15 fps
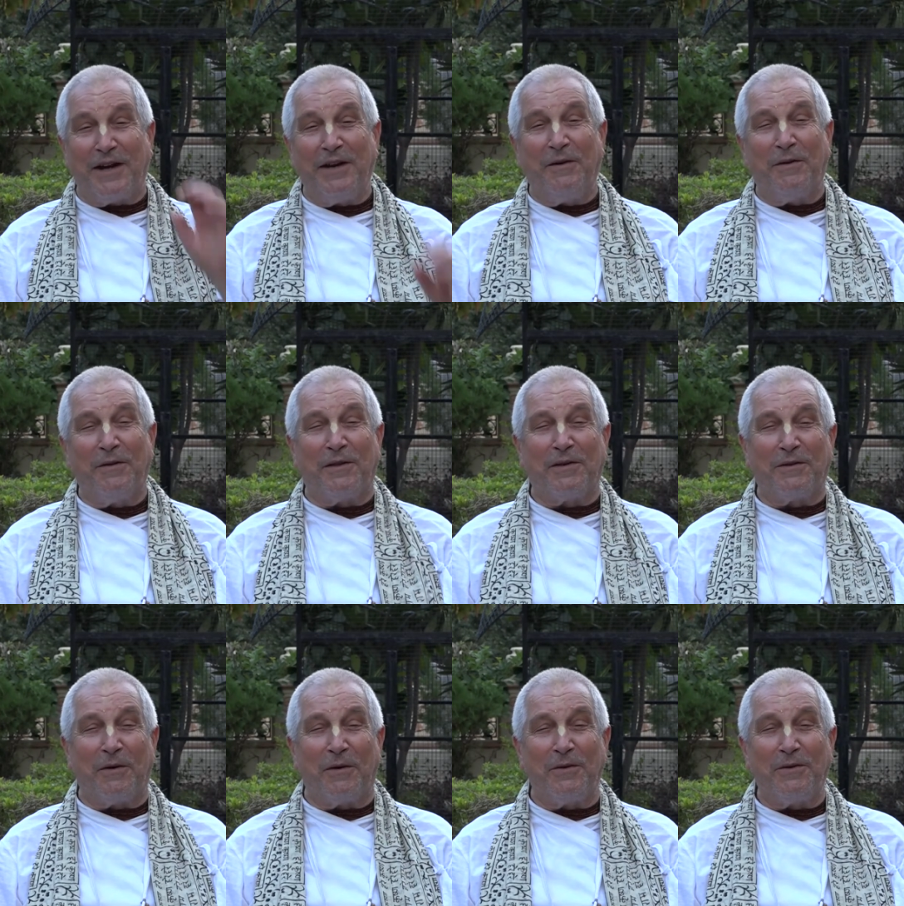I know they'll
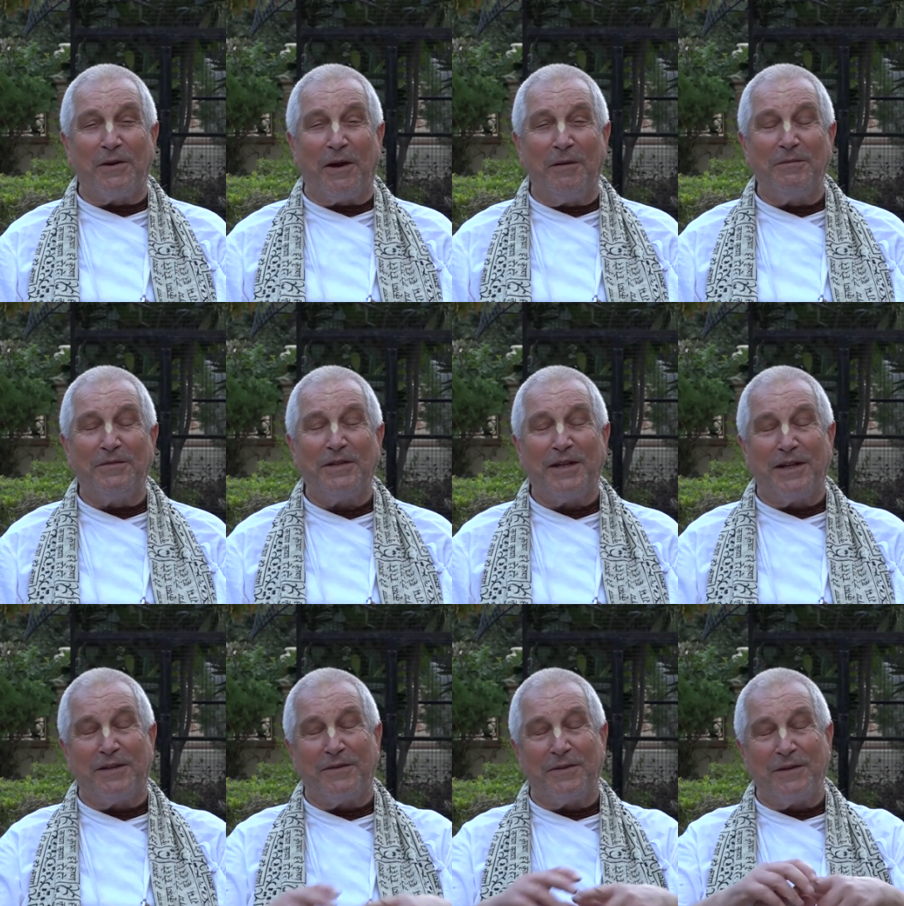grow. You come see.
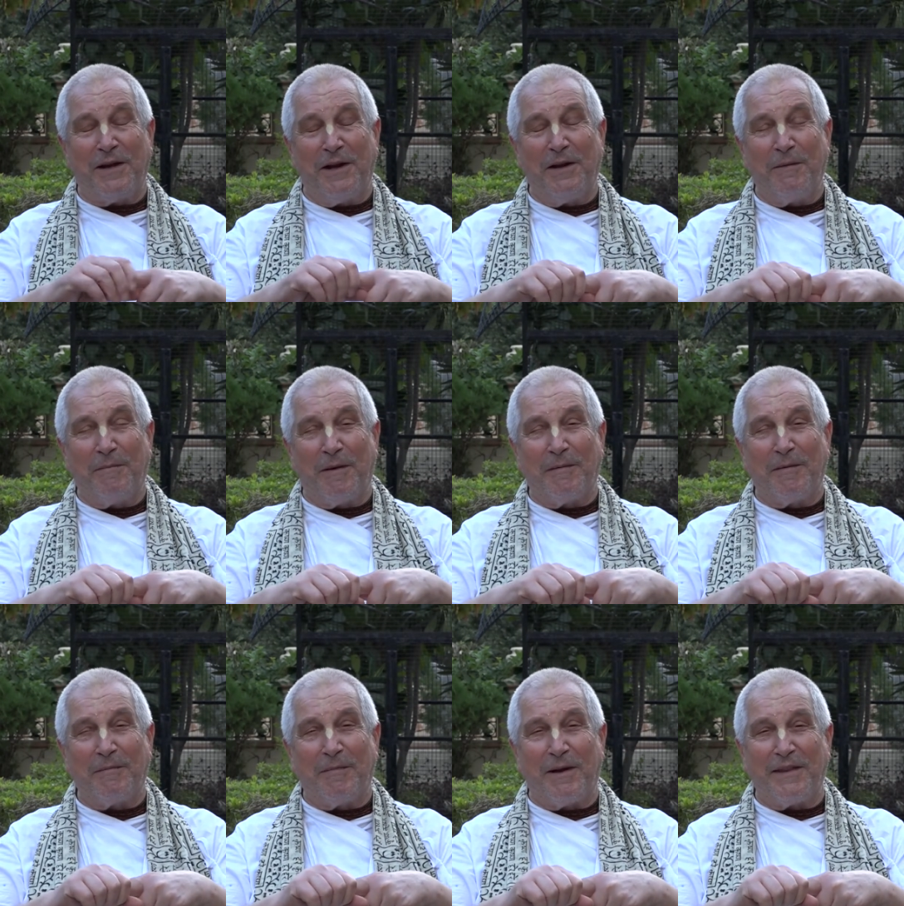He took Nanda
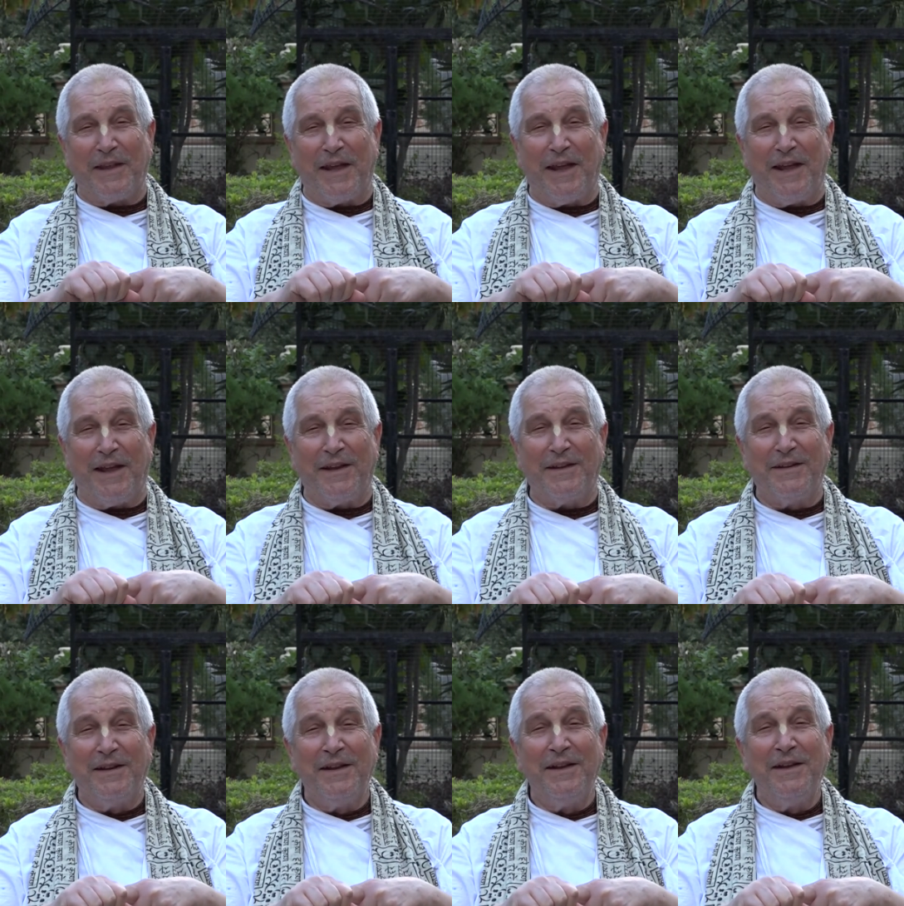Baba by the
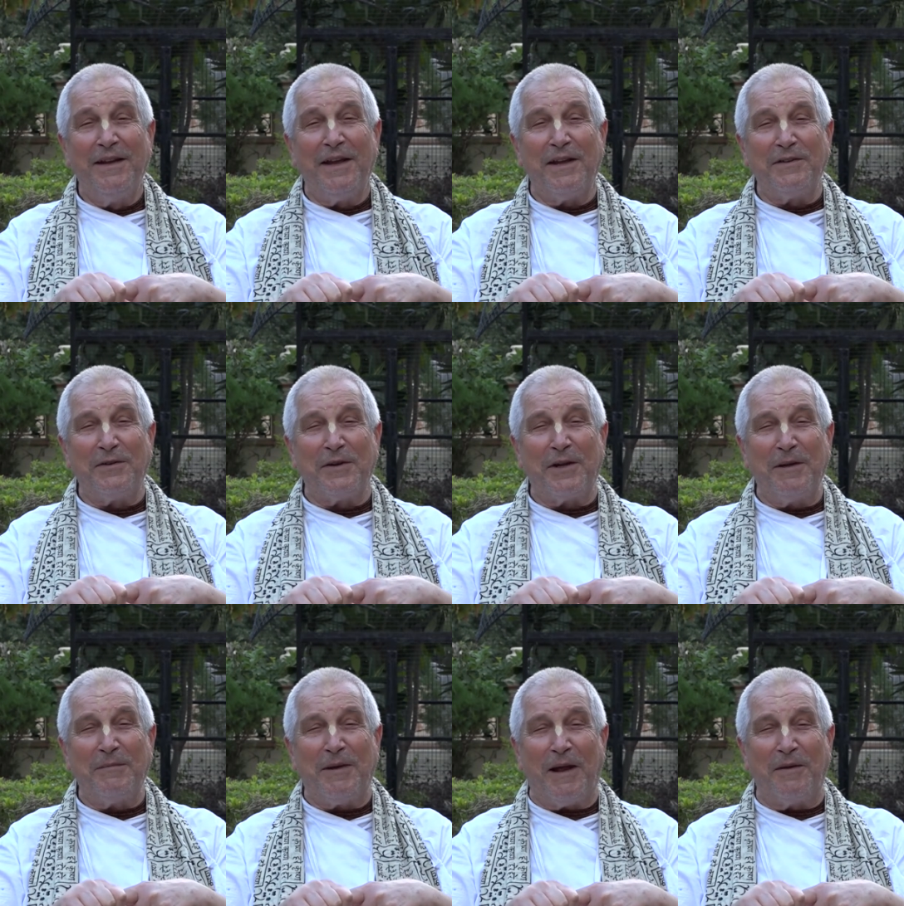hand and took
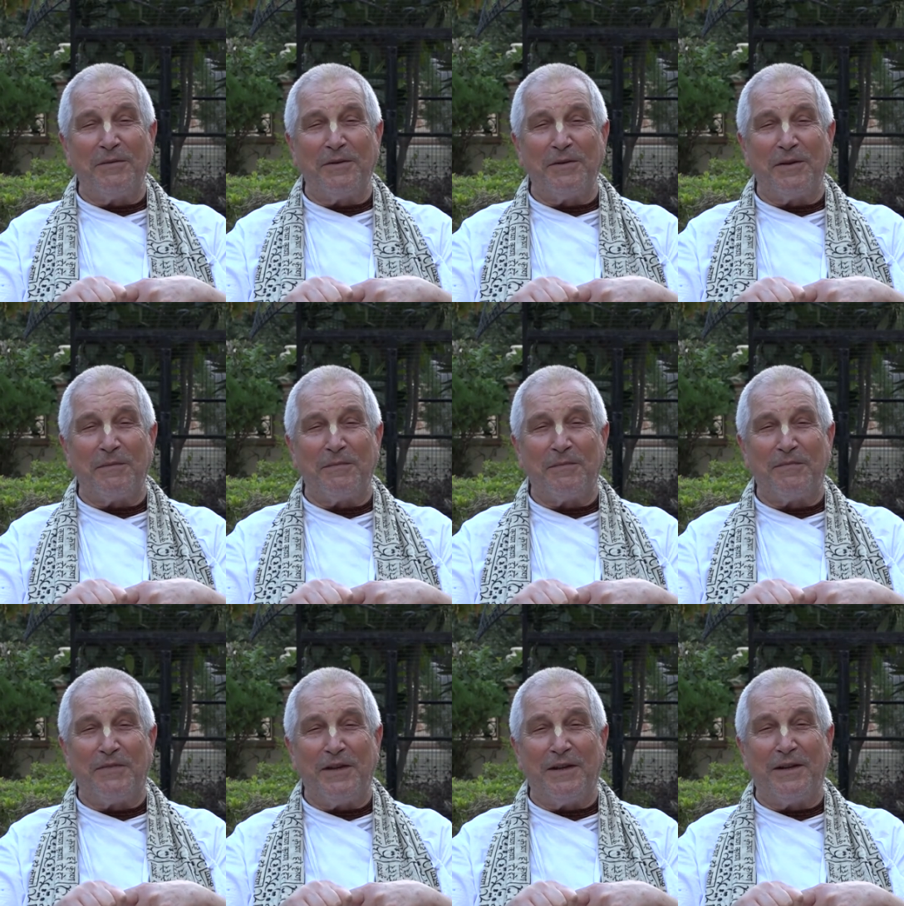him down to the
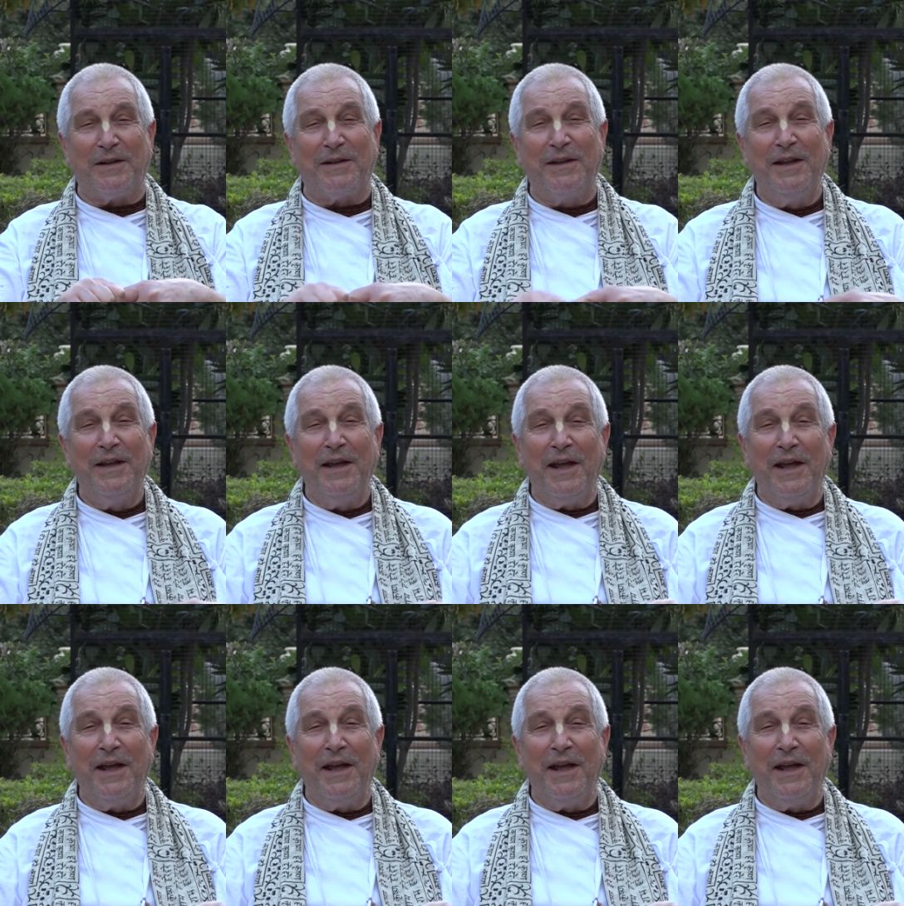field.